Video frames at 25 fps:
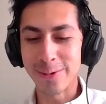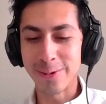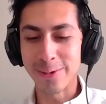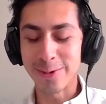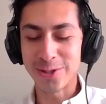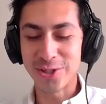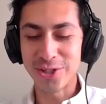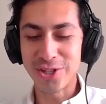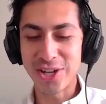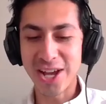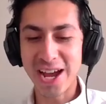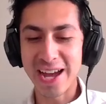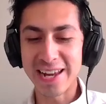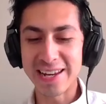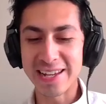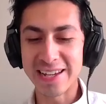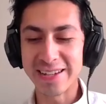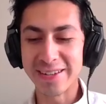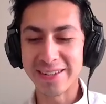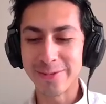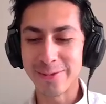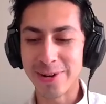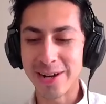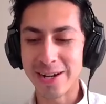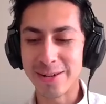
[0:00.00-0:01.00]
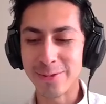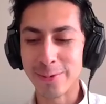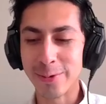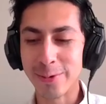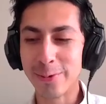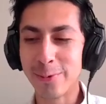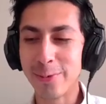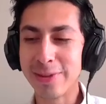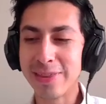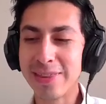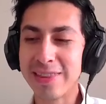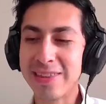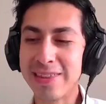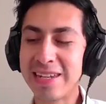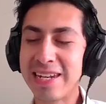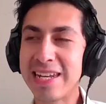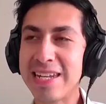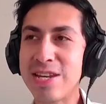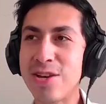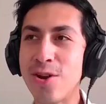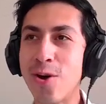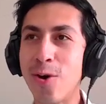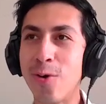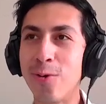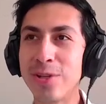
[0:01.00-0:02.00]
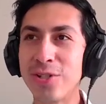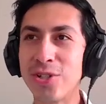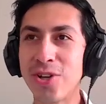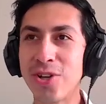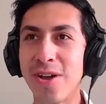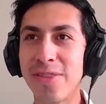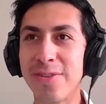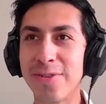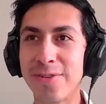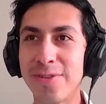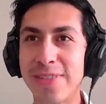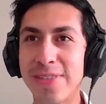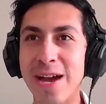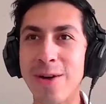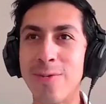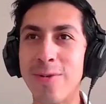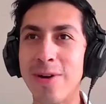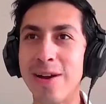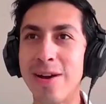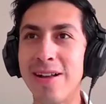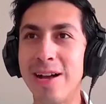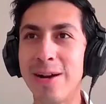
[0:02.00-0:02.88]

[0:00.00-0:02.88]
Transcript: We were chatting. Right, we didn't know each other that well.